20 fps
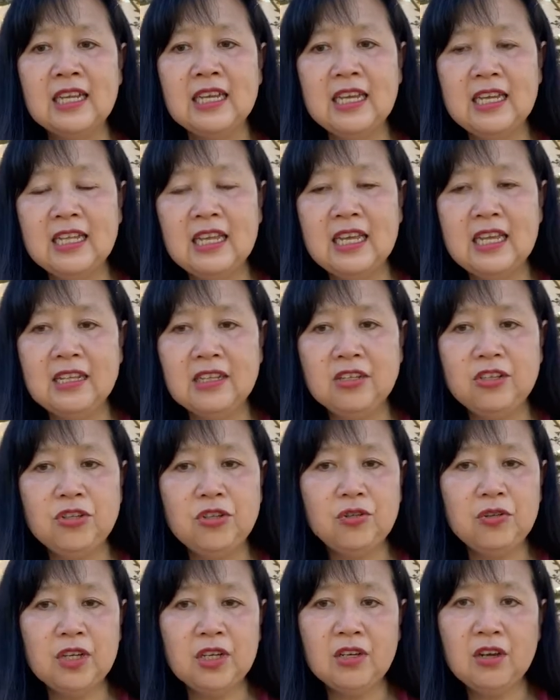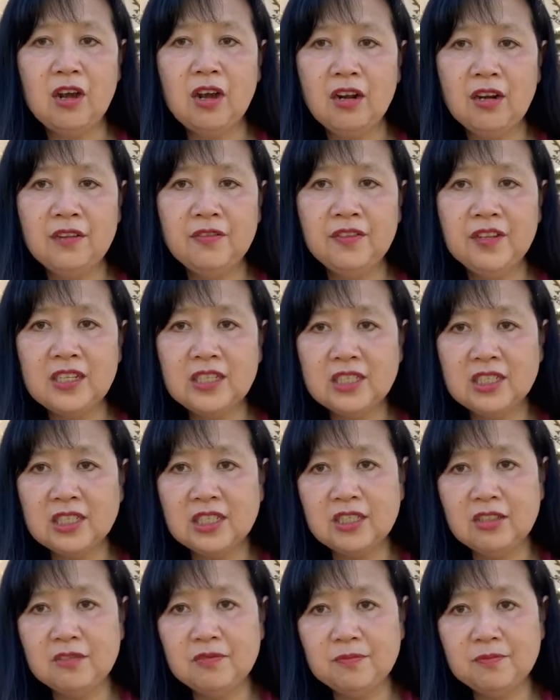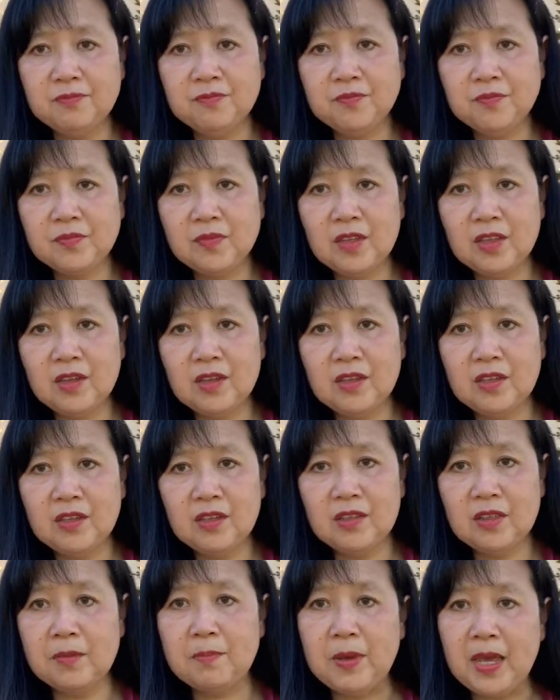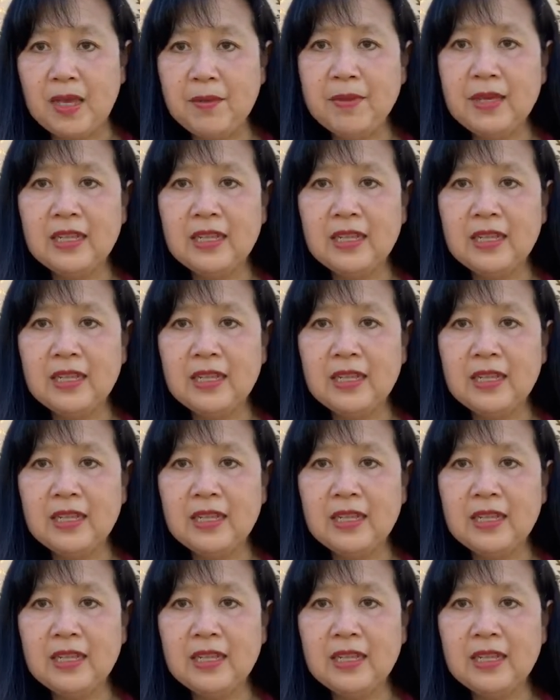You can harvest the baby